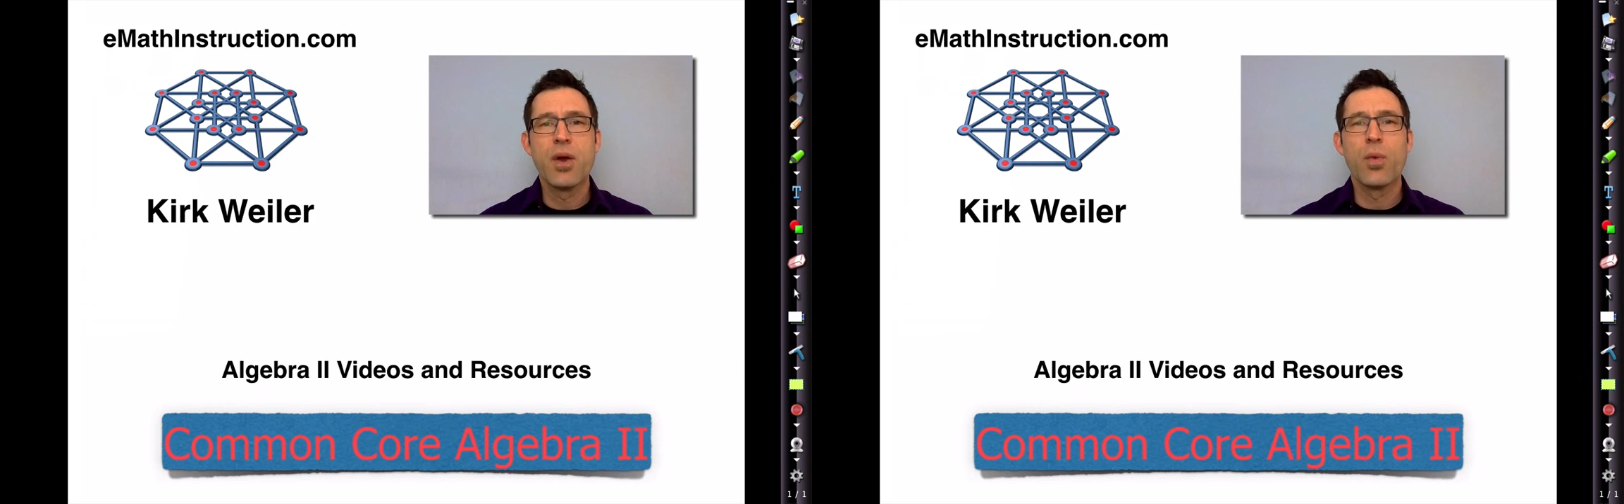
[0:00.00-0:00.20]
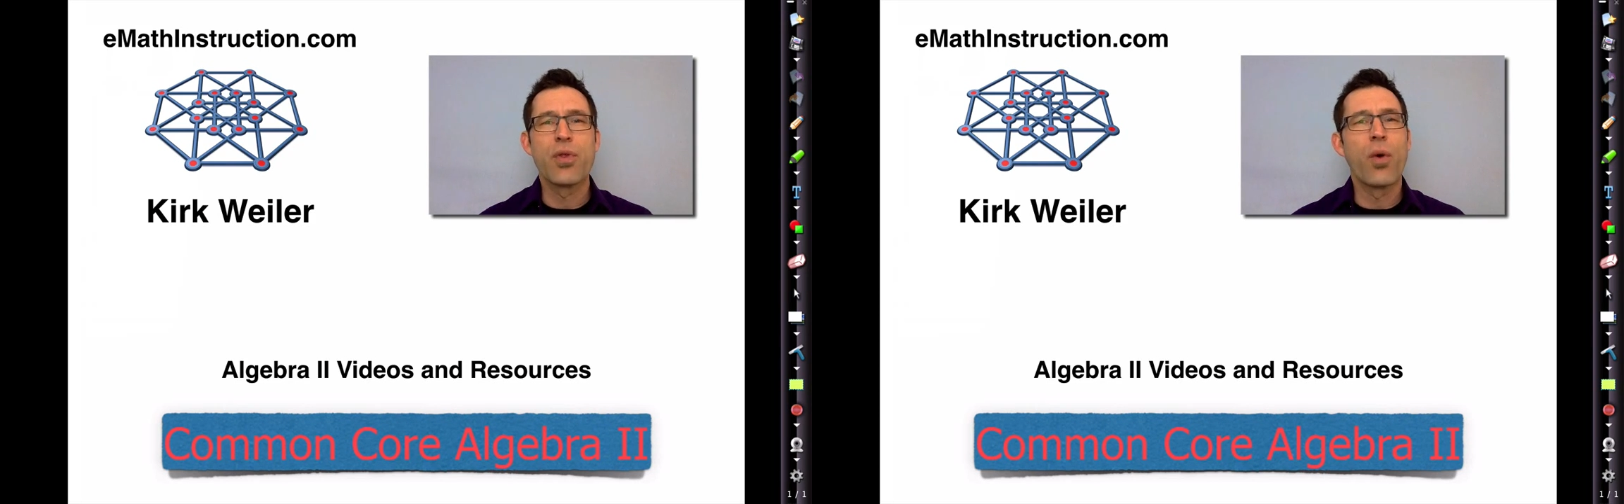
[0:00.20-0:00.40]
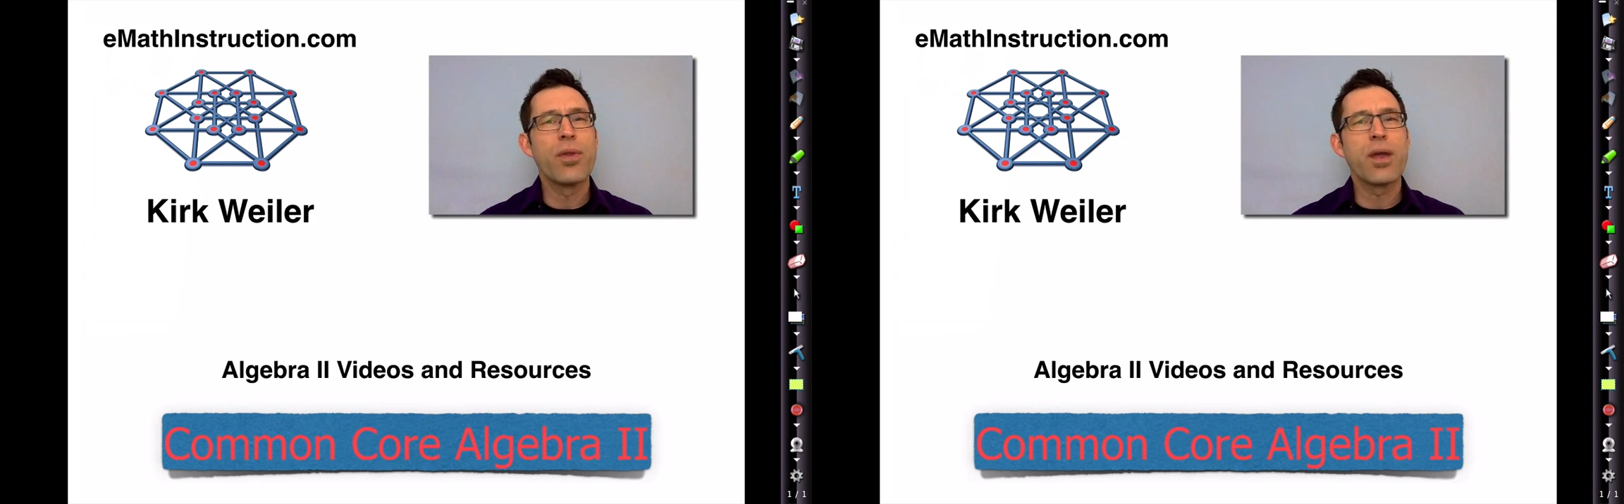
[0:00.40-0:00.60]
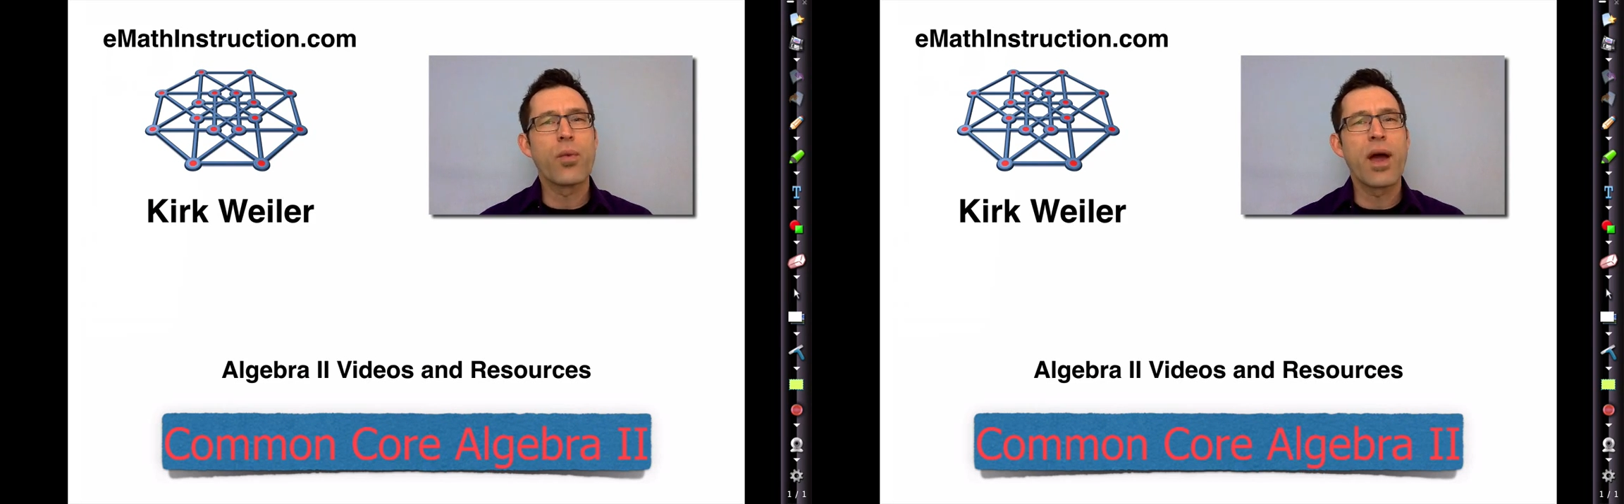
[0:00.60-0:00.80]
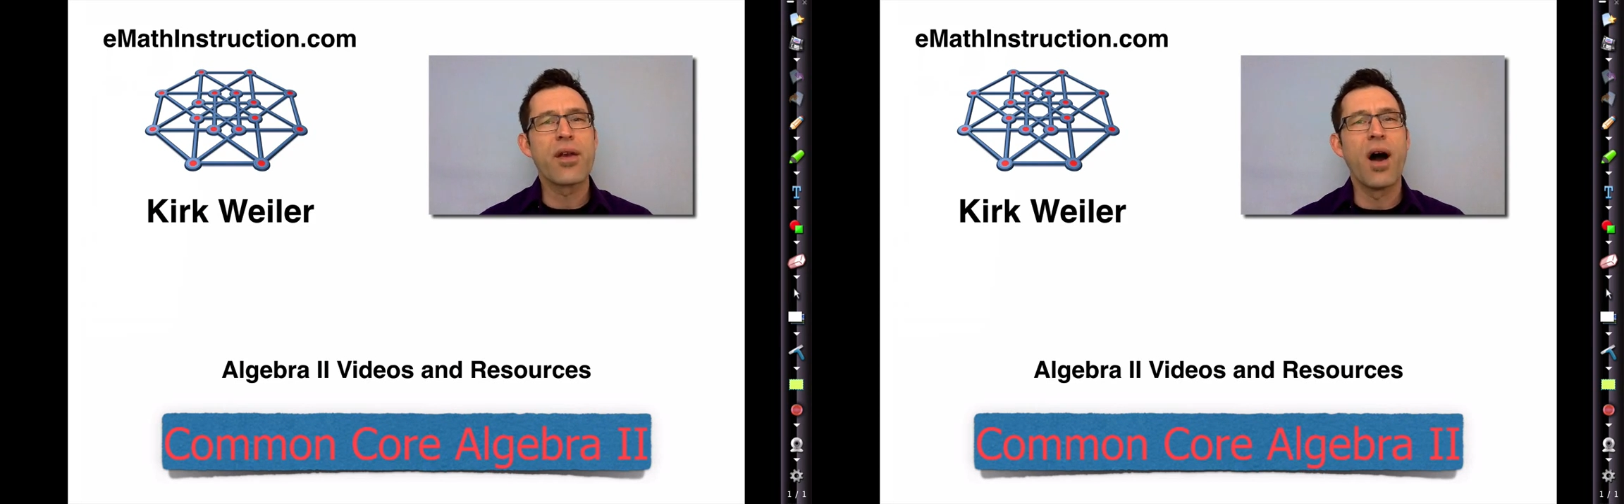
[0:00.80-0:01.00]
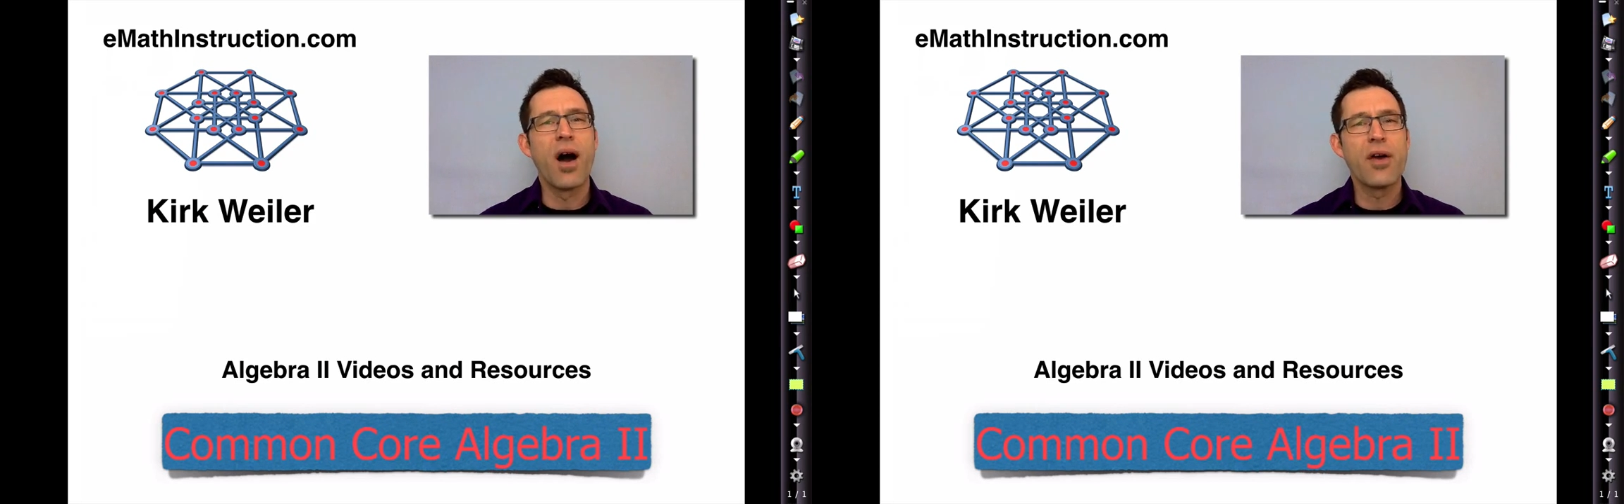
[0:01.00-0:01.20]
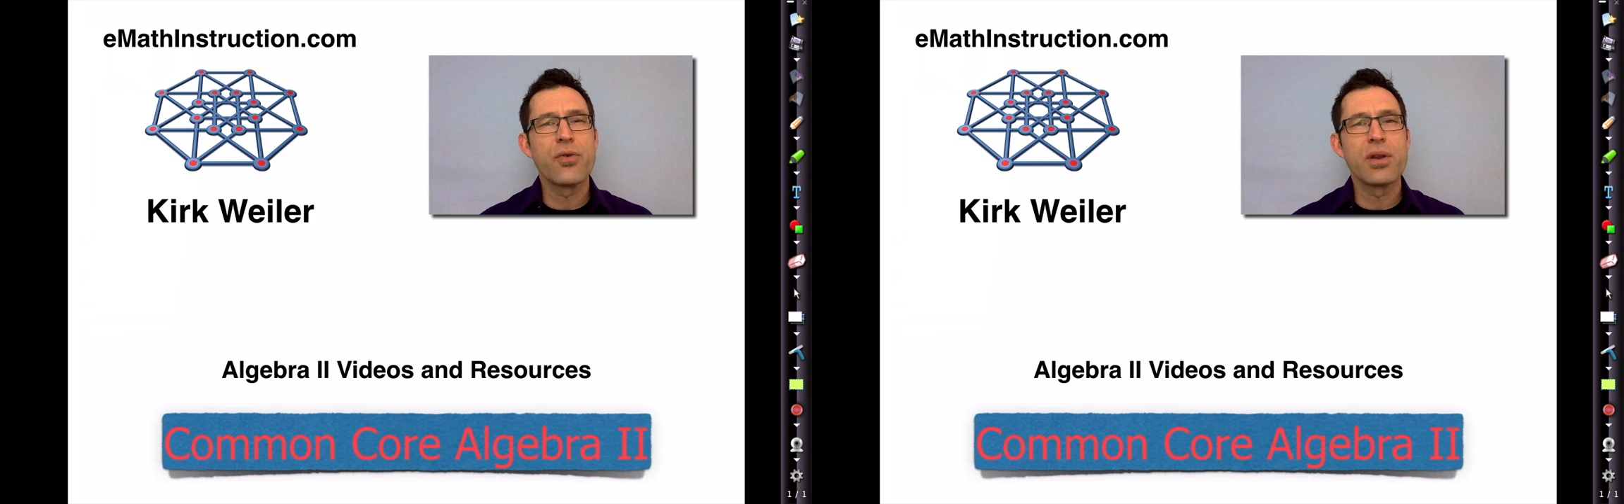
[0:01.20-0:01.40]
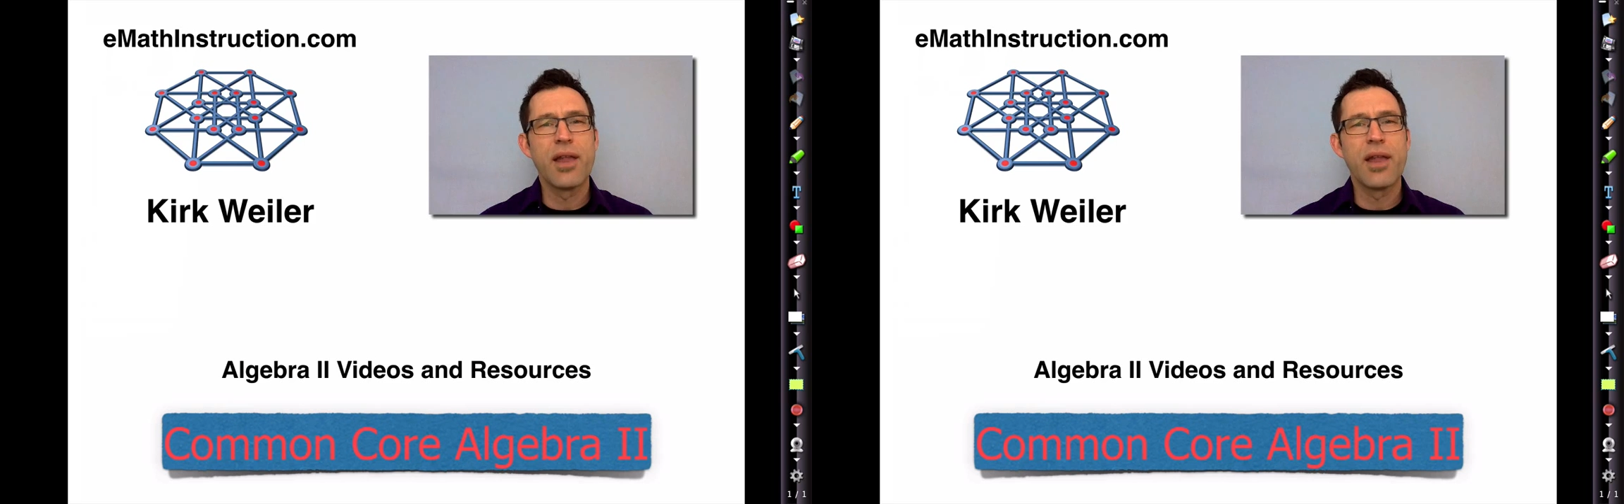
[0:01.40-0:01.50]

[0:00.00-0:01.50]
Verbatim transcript: with only around 100